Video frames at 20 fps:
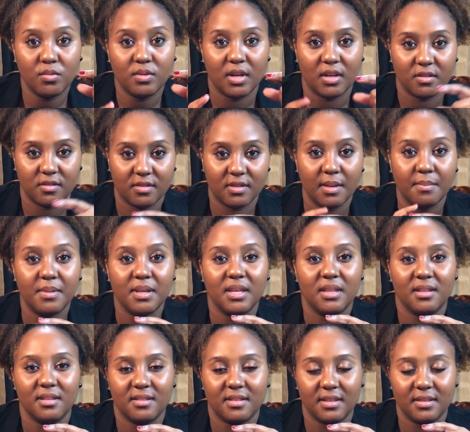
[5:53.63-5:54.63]
There's something in
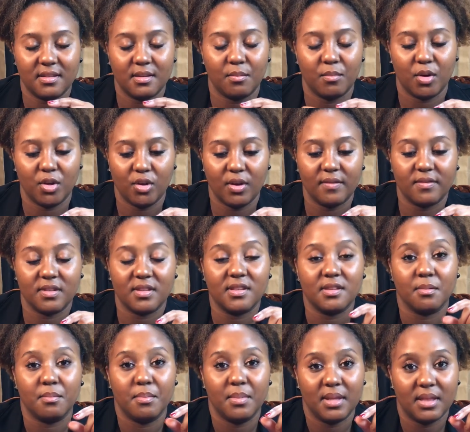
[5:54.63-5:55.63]
the system where you have to
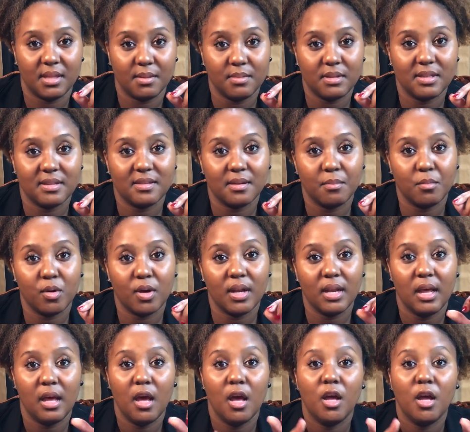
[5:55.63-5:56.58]
submit them to someone.